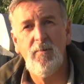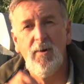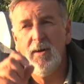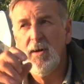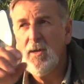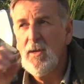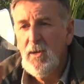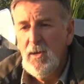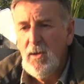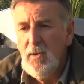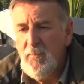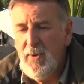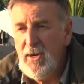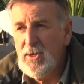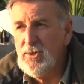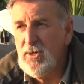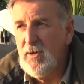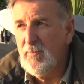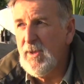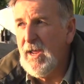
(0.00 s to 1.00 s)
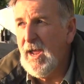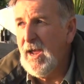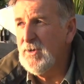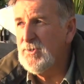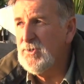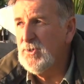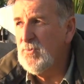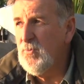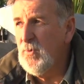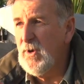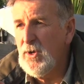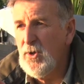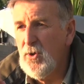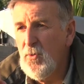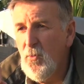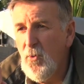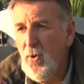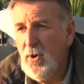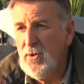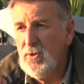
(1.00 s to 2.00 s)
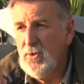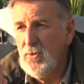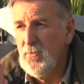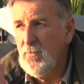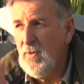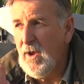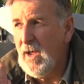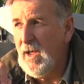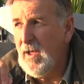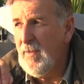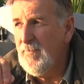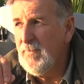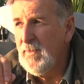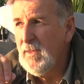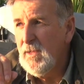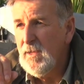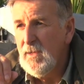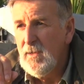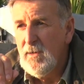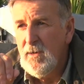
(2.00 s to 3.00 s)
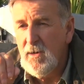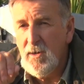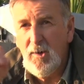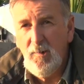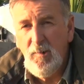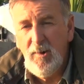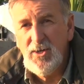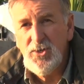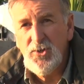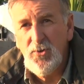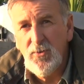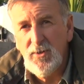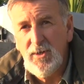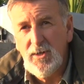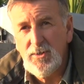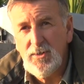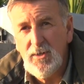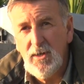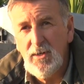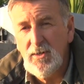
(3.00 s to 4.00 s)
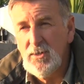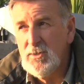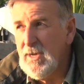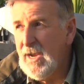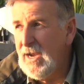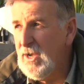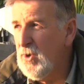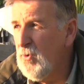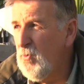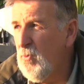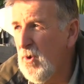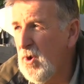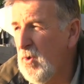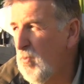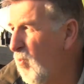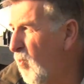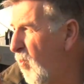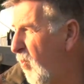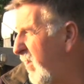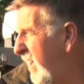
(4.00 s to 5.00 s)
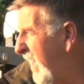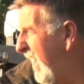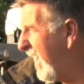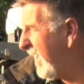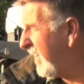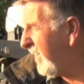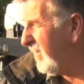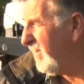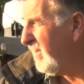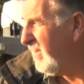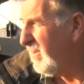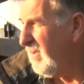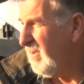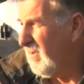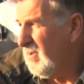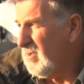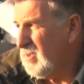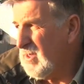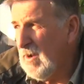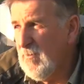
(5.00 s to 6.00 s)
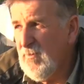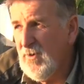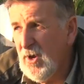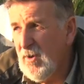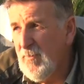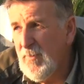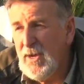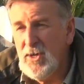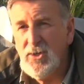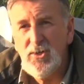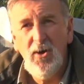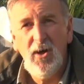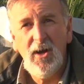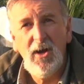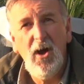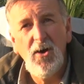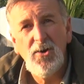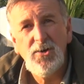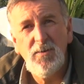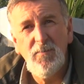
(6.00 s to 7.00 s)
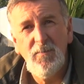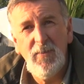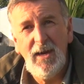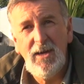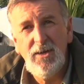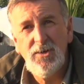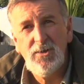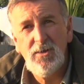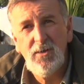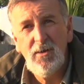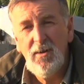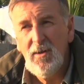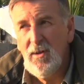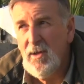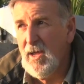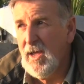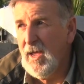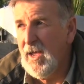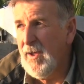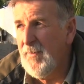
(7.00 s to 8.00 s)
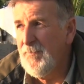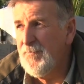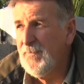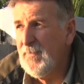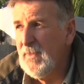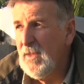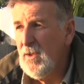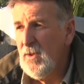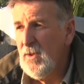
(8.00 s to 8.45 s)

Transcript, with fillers: Right? Pendulum cast is when you want to um, increase your distance and you want to walk out and say we've got a beach like Ocean Beach um,